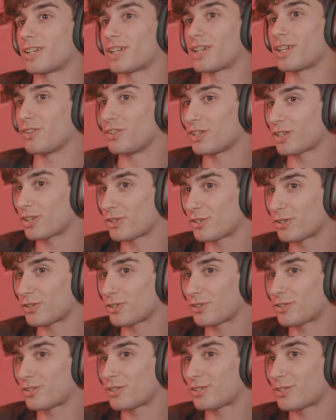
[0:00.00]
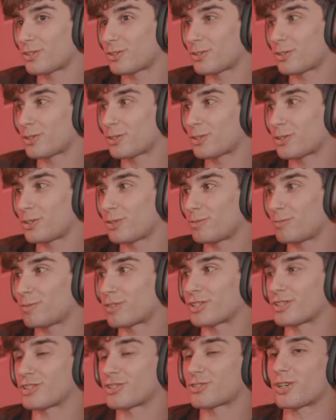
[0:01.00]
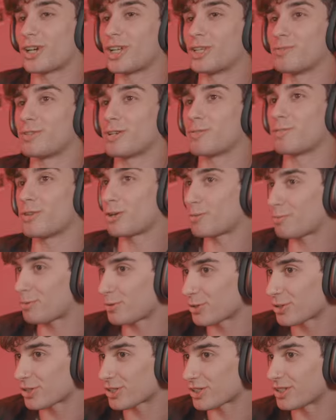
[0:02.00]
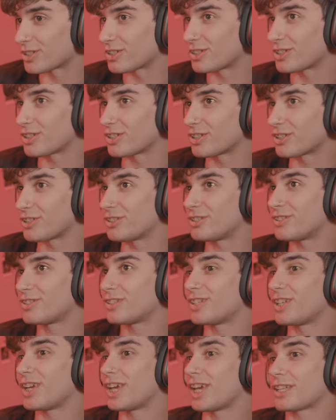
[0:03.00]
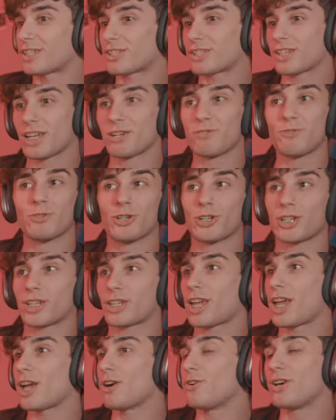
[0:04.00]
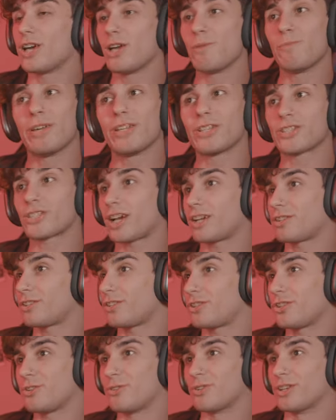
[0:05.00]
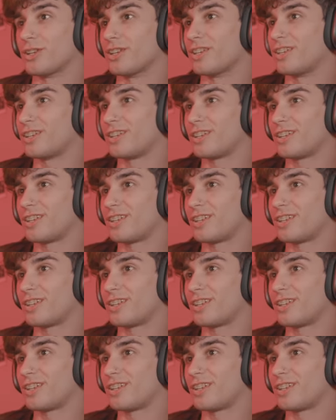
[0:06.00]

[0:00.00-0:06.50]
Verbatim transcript: killing her because he's trying to be a better person, you know? It's it would kill him inside to do it.